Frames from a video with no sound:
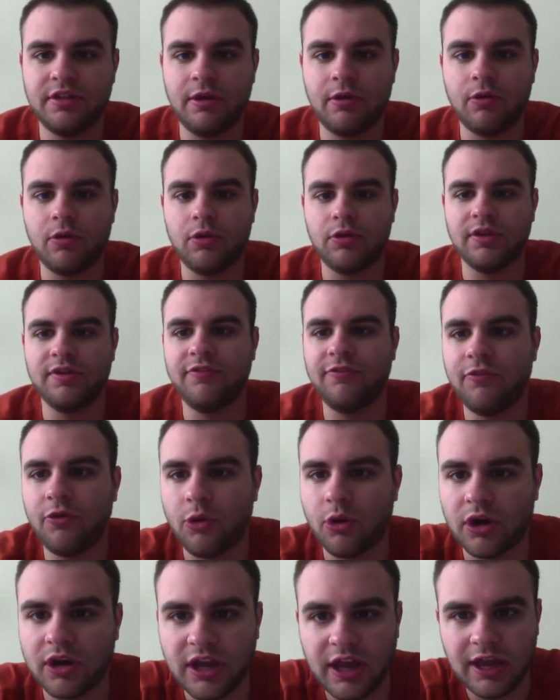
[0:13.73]
There were only
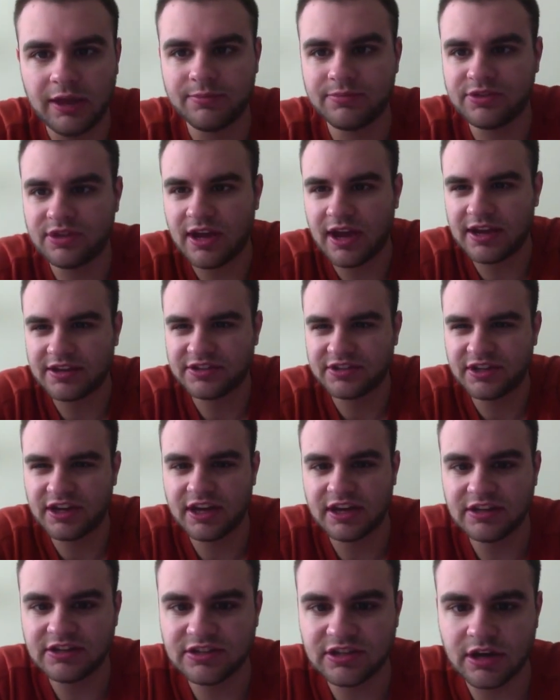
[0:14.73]
4 games last
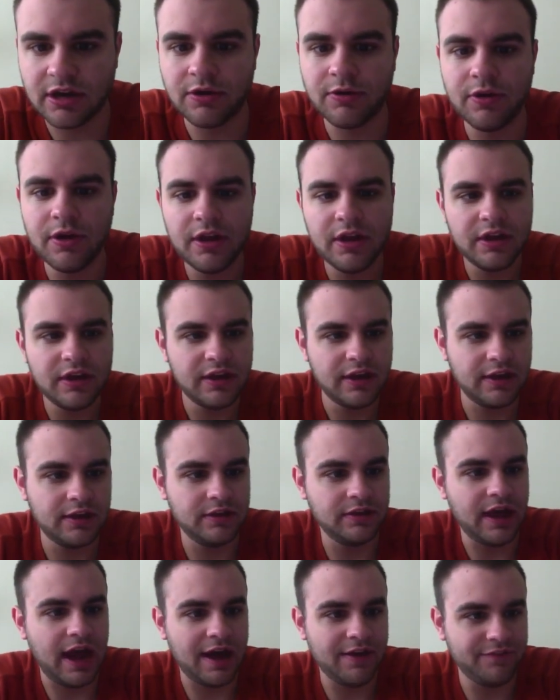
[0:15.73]
night,
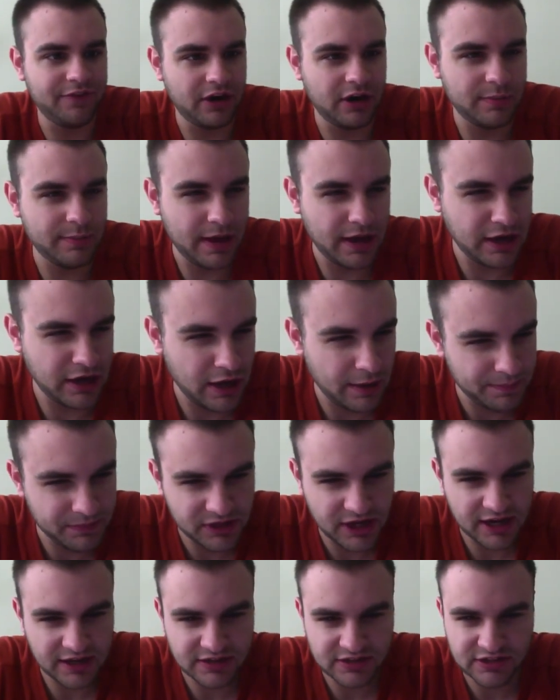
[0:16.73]
and not very many
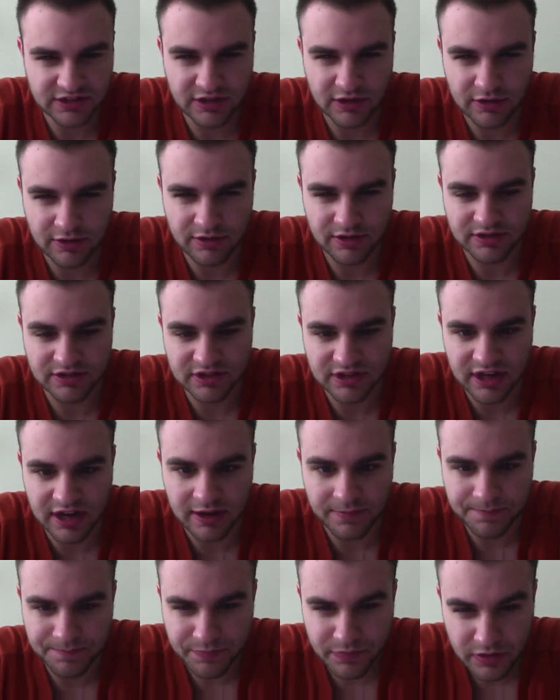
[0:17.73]
updates. So let's
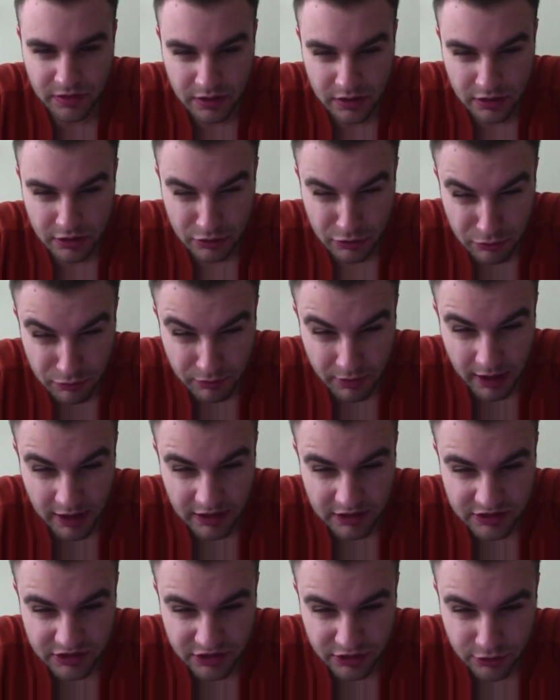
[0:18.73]
get
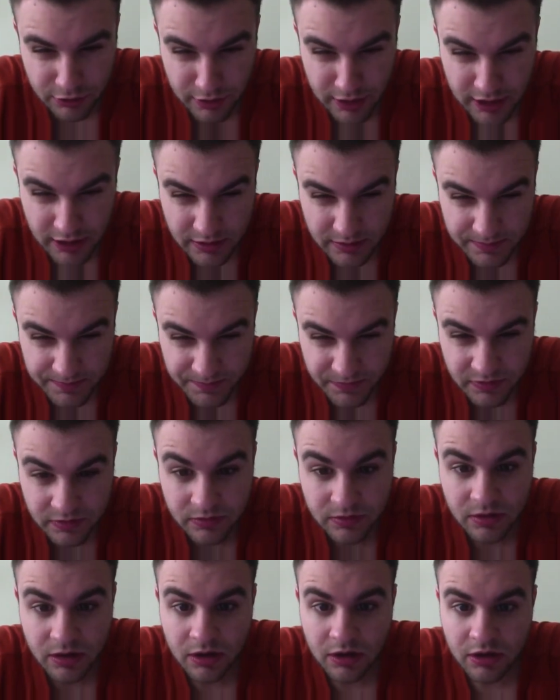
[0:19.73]
right to it.
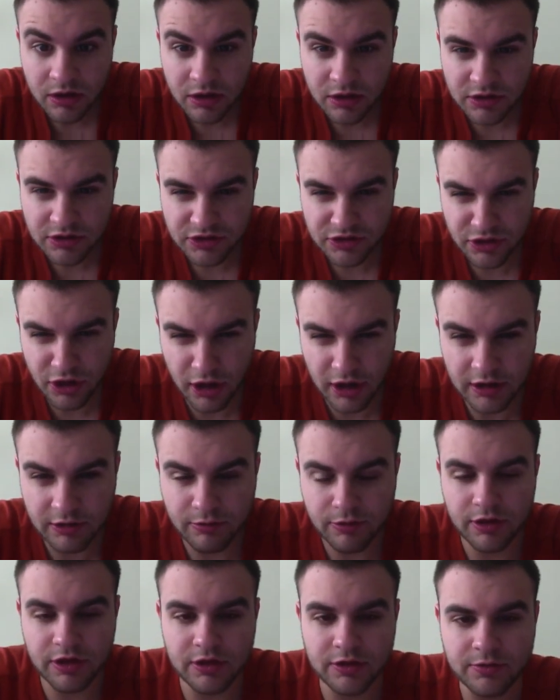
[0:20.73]

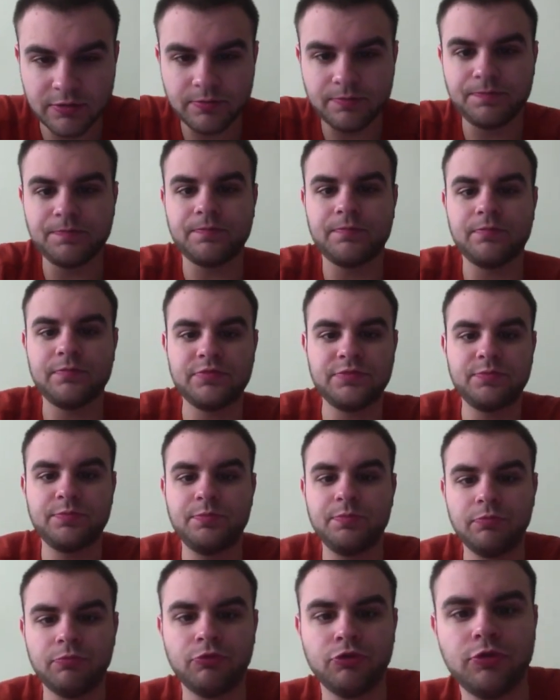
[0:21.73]
Starting with a
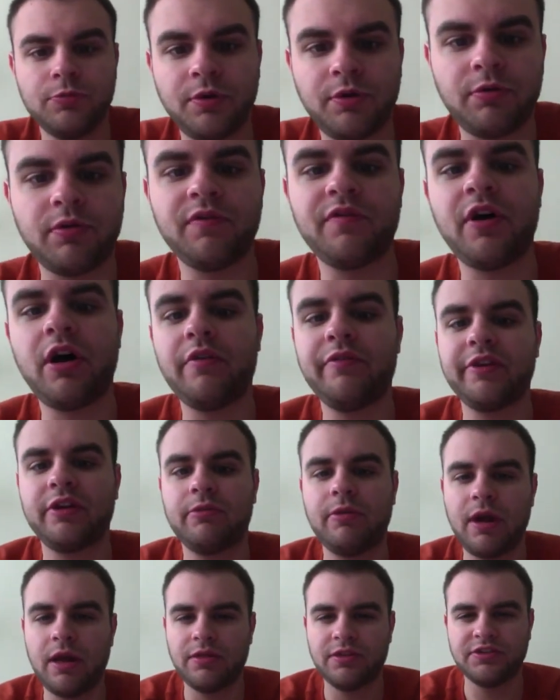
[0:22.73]
rumor revolving
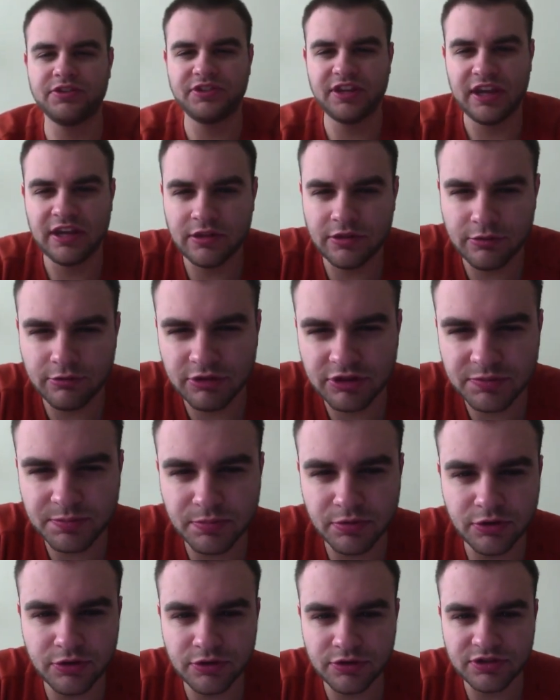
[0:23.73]
around the St. Louis
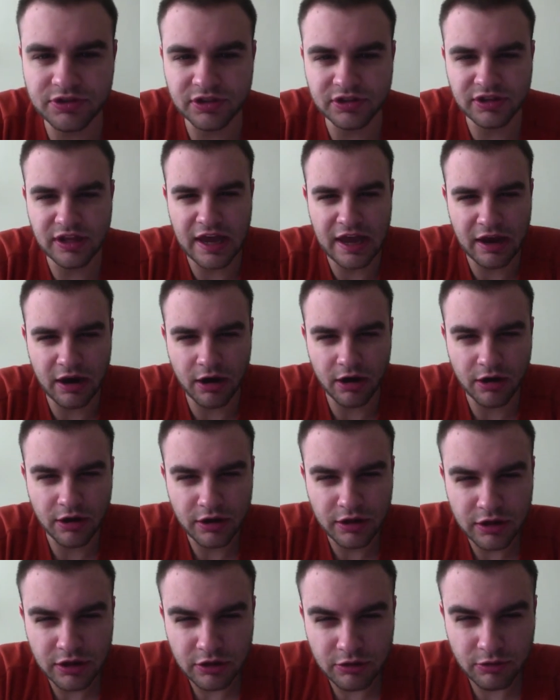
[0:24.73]
Blues that they are
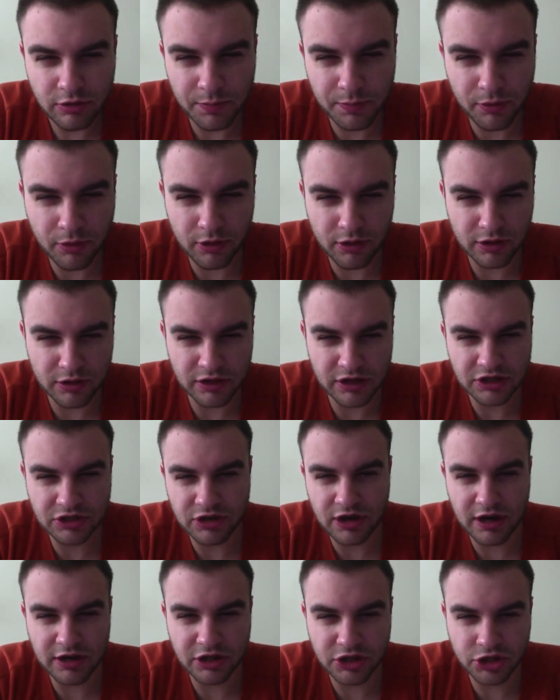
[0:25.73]
reportedly
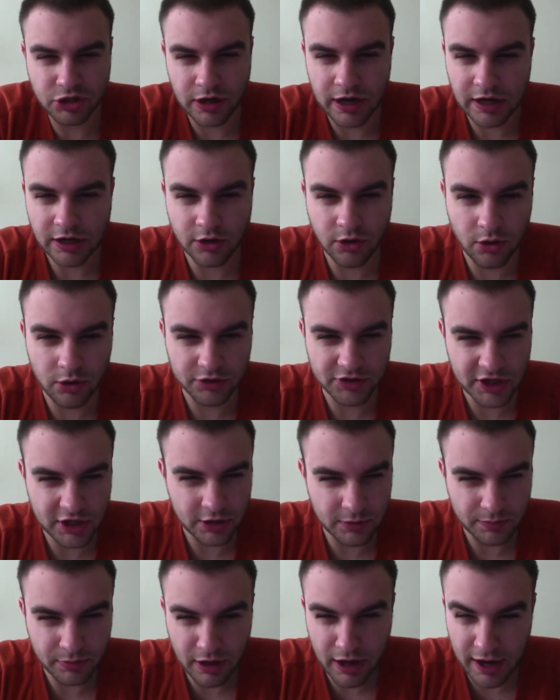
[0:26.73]
trying to trade
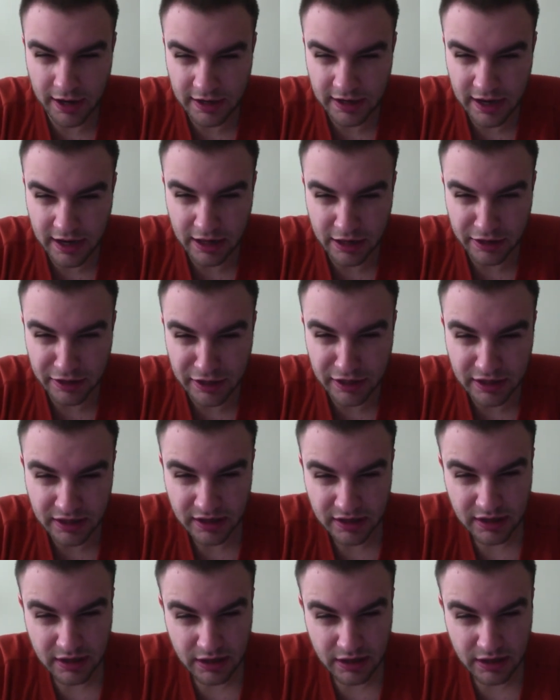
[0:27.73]
goaltender Brian Elliott.